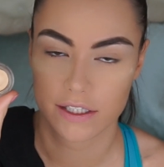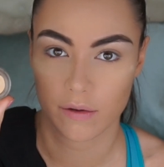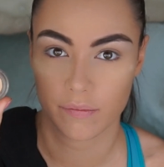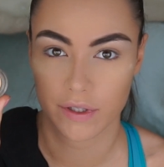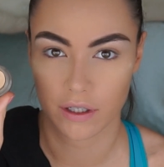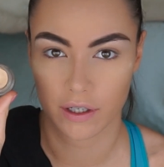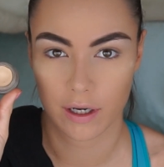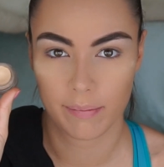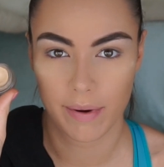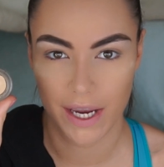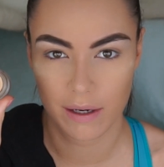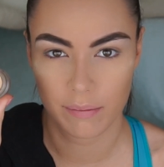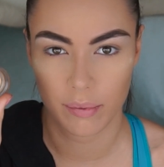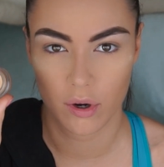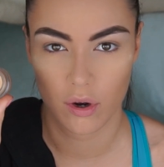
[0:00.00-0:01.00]
something like a
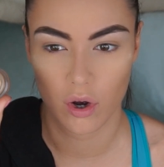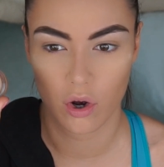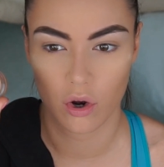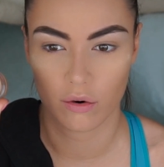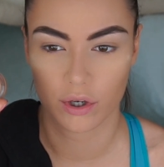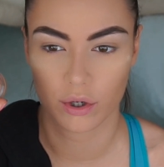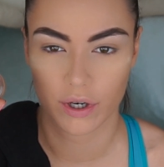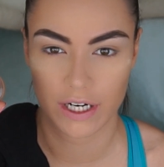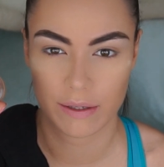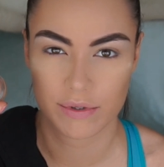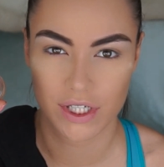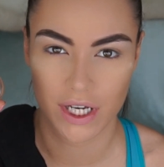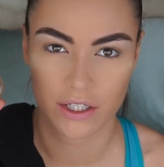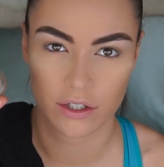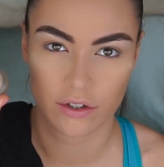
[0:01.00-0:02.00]
paint pot or a cream
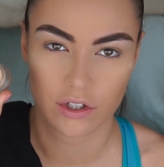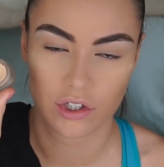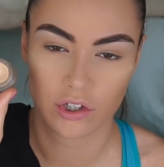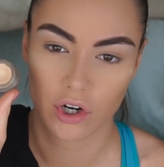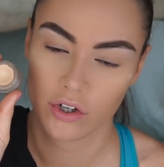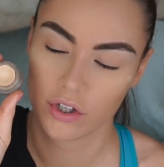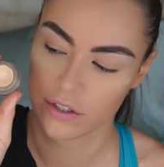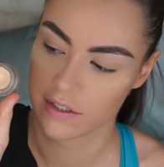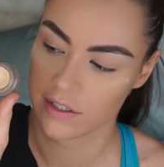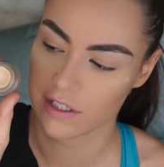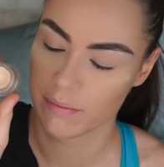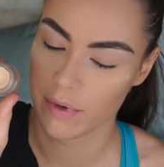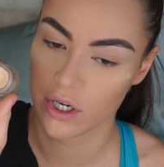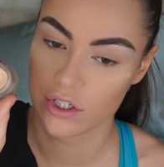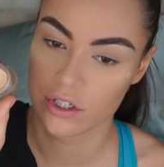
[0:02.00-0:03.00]
shadow that you know doesn't
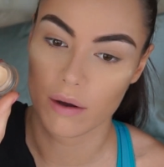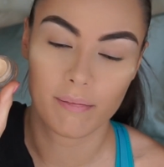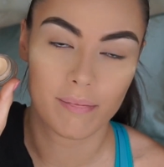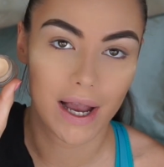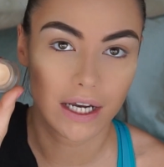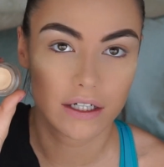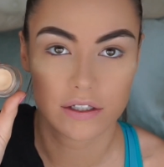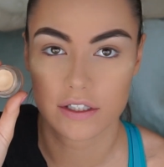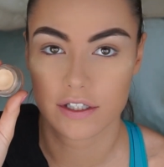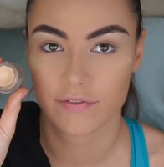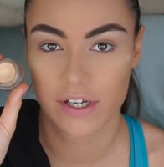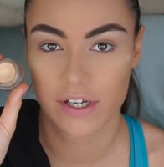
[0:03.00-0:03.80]
smudge. MAC does a